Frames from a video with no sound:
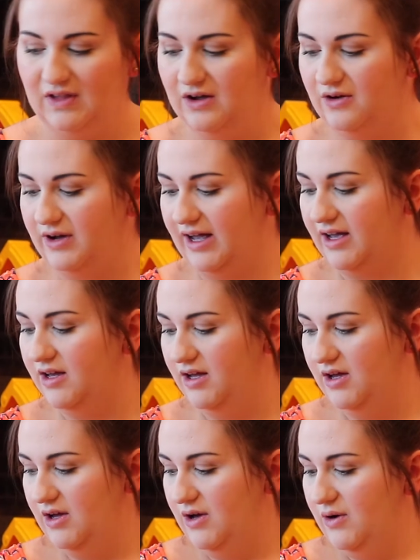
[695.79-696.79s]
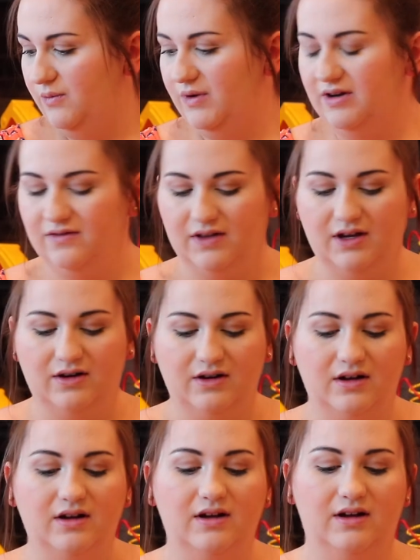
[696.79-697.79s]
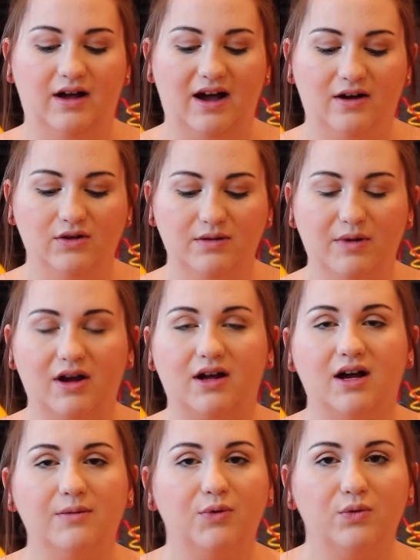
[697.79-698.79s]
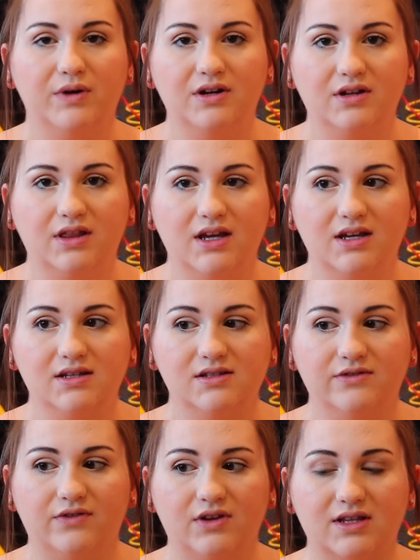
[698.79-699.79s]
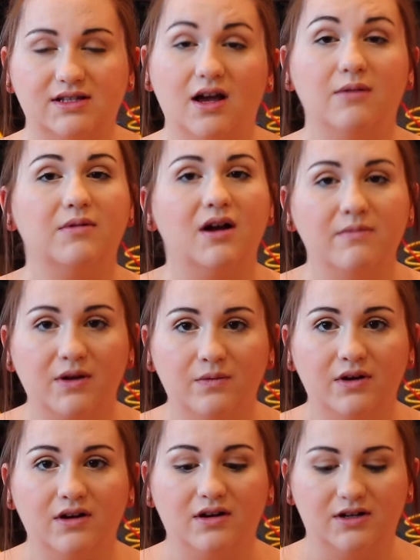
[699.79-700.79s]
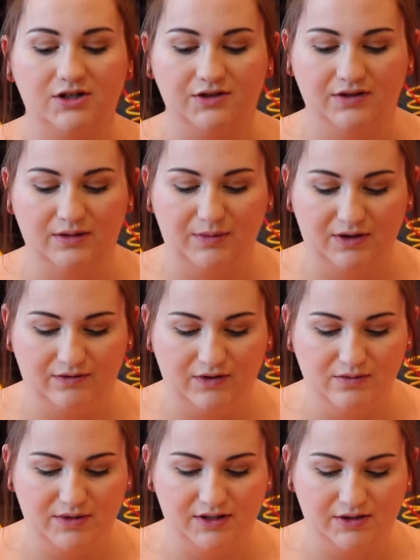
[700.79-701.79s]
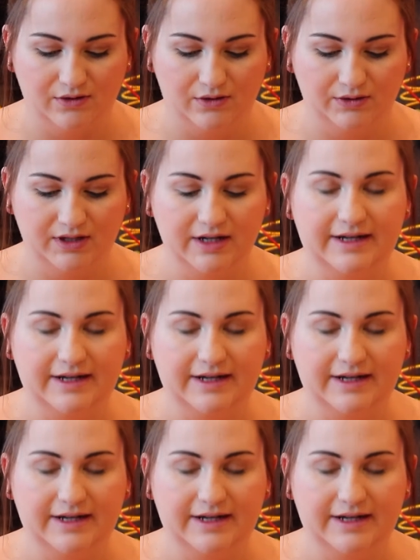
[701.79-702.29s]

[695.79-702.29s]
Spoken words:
Okay, I only bought a couple winter things for this upcoming winter because she'll only be a few months old,